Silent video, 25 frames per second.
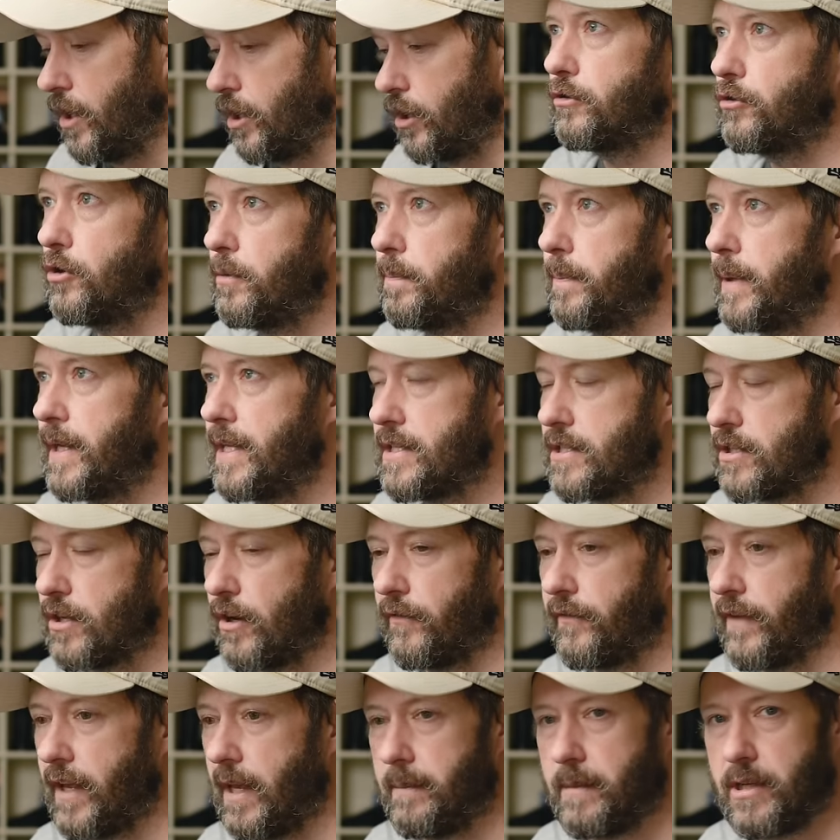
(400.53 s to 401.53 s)
groupings
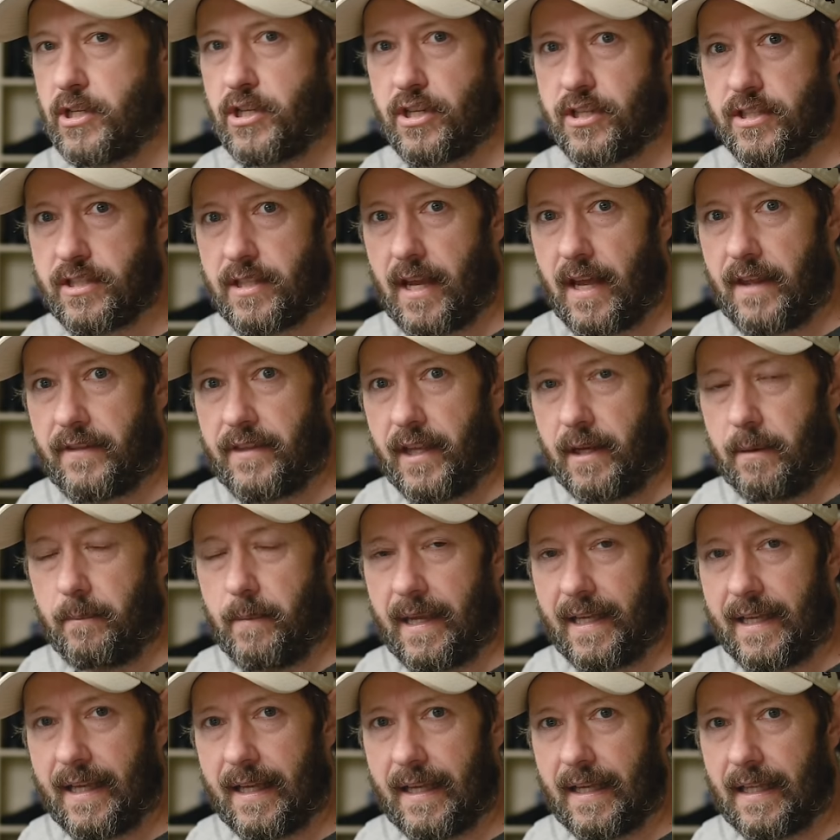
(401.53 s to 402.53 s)
of images that I think
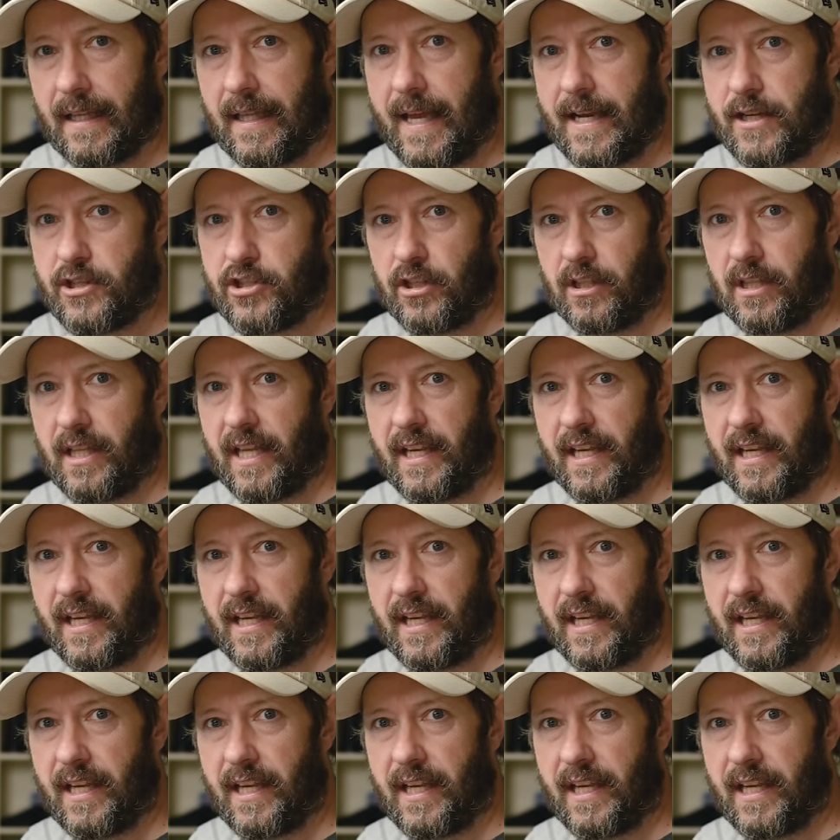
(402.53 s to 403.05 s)
make a collection,